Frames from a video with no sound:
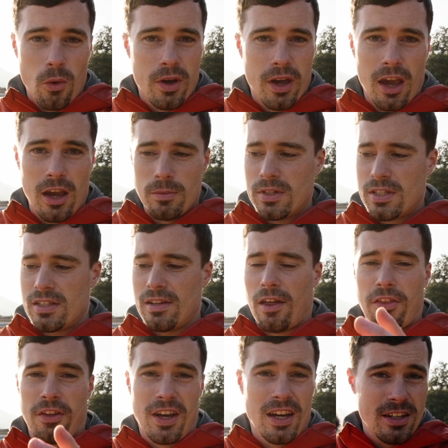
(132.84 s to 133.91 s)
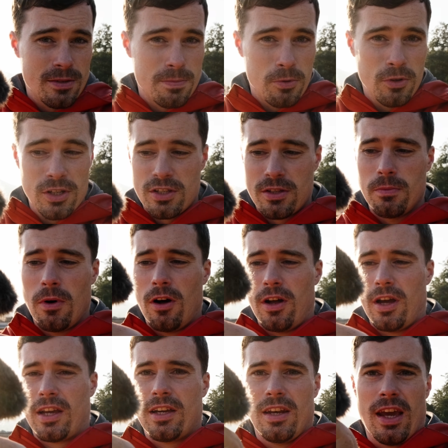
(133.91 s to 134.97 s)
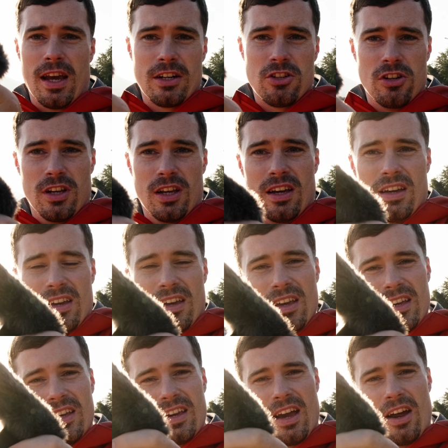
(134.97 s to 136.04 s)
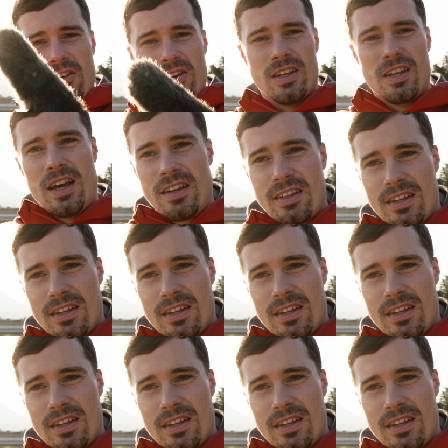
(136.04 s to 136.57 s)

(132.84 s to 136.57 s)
cables, nothing, and it's pretty small. I can actually carry that